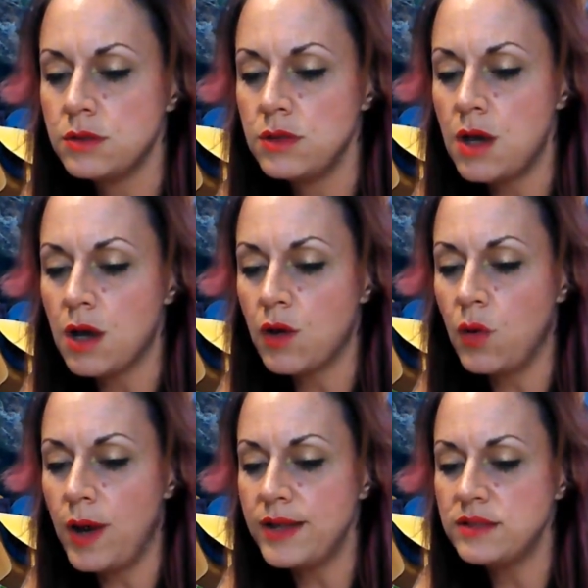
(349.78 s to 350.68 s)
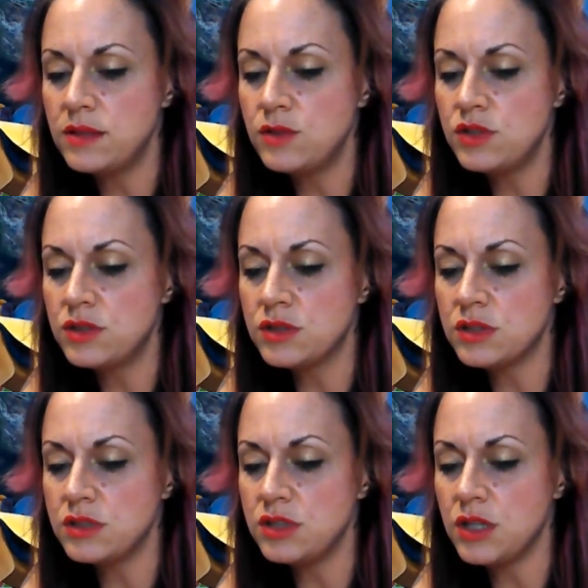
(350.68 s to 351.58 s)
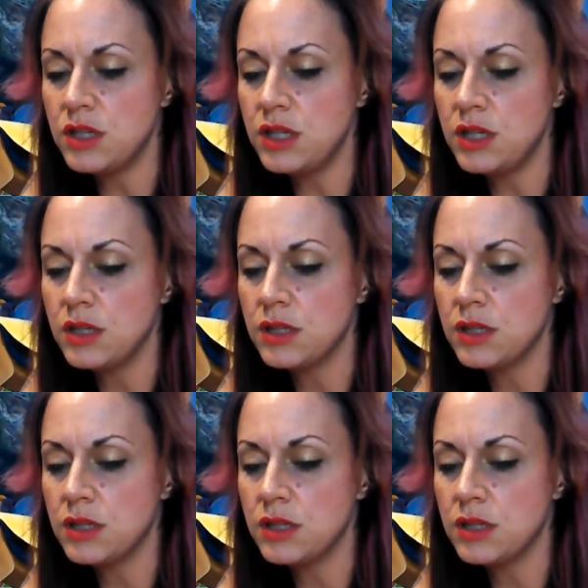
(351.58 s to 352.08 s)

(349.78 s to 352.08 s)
Not quite so generous, Cherry.